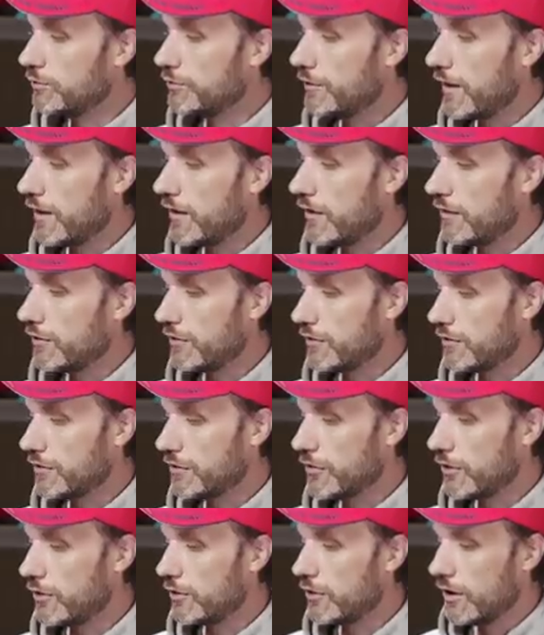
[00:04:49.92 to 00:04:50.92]
find out there.
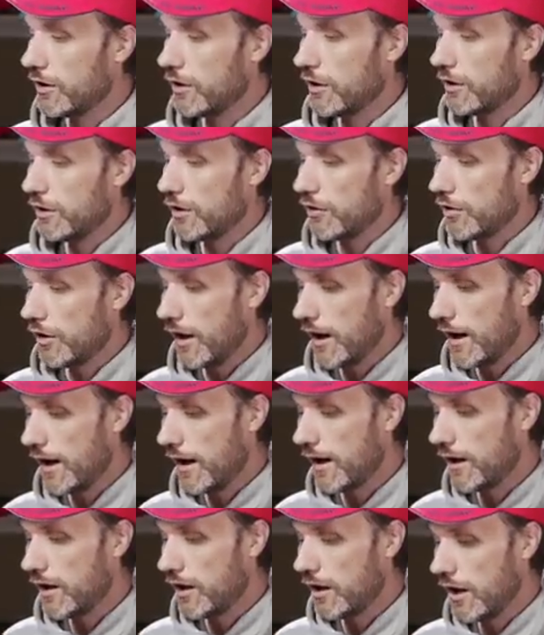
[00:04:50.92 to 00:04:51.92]
So
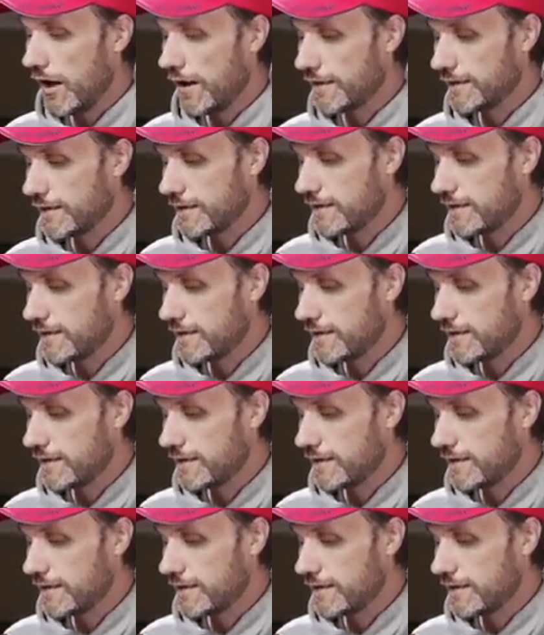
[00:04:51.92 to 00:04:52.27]
at the